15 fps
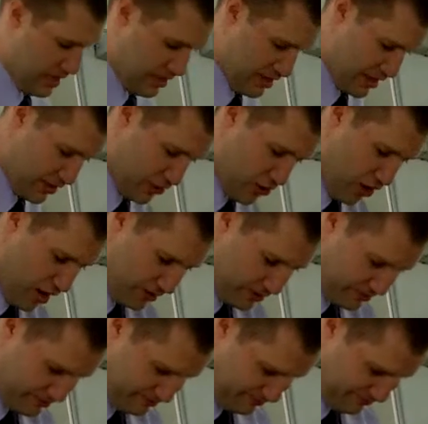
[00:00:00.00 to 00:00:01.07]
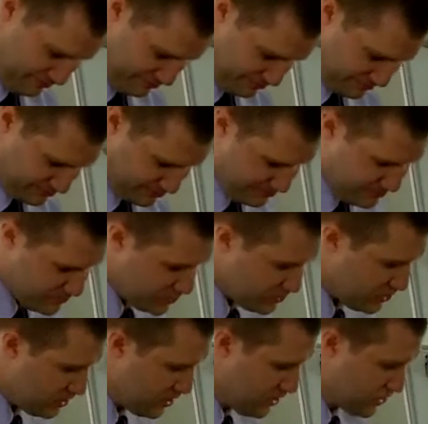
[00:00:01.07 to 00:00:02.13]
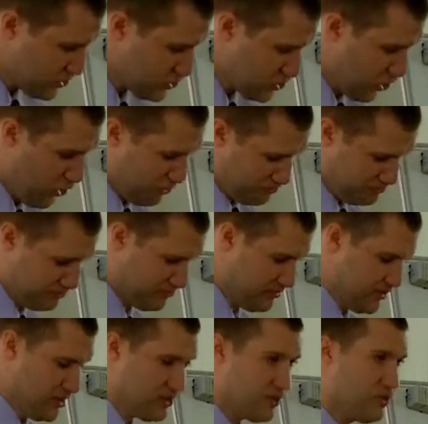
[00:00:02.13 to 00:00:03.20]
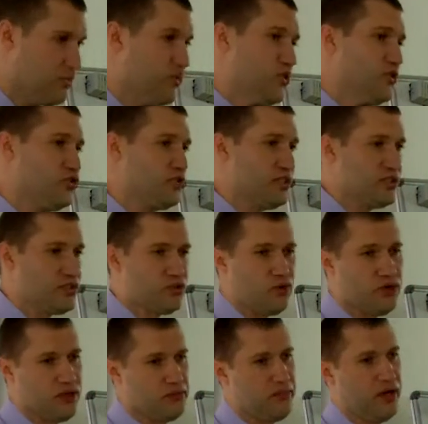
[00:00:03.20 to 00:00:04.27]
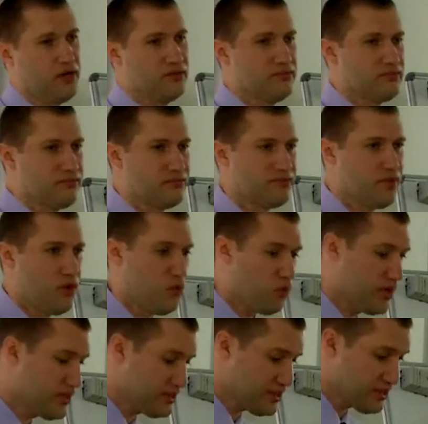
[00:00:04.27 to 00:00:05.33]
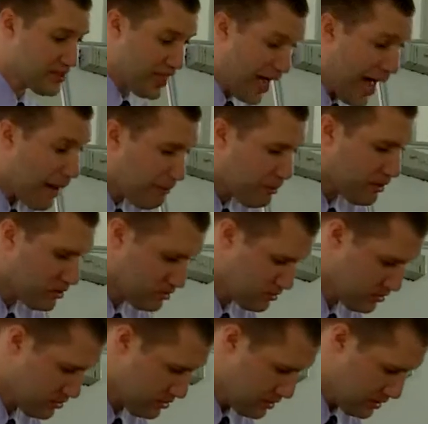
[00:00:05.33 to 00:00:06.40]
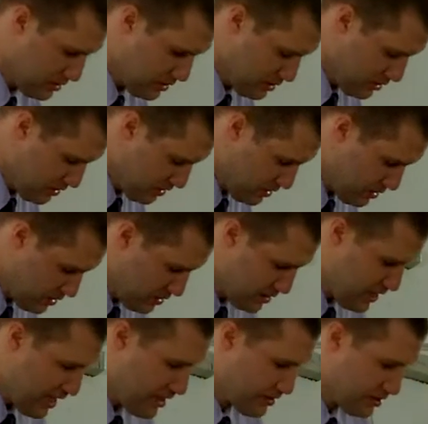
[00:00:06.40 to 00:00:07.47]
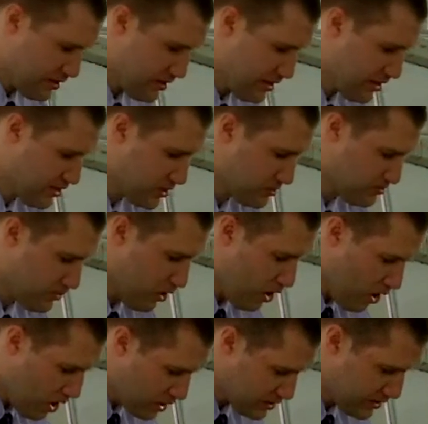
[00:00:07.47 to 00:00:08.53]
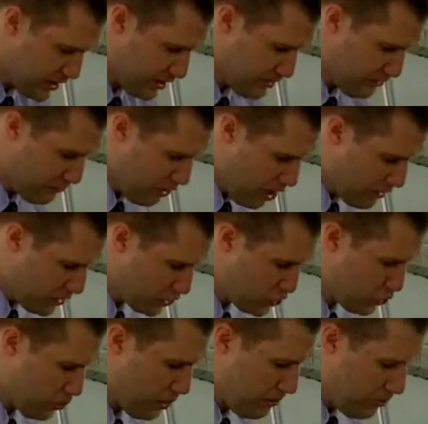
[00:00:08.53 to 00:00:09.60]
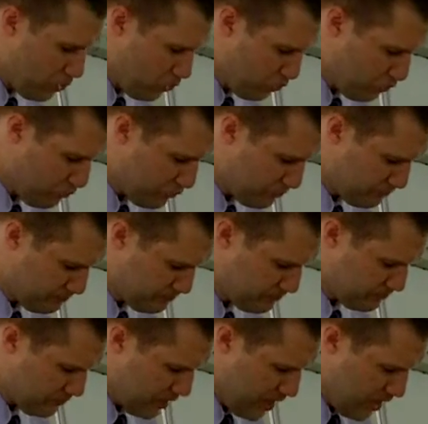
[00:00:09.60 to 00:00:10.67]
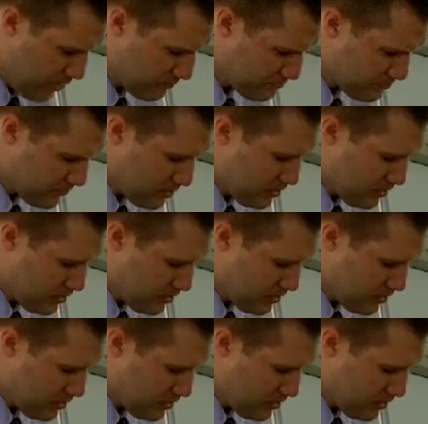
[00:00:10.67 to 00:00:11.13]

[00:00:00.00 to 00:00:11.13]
I think not. So, what is Jesus talking about? What is this cup that he is asking the Father to remove? Now,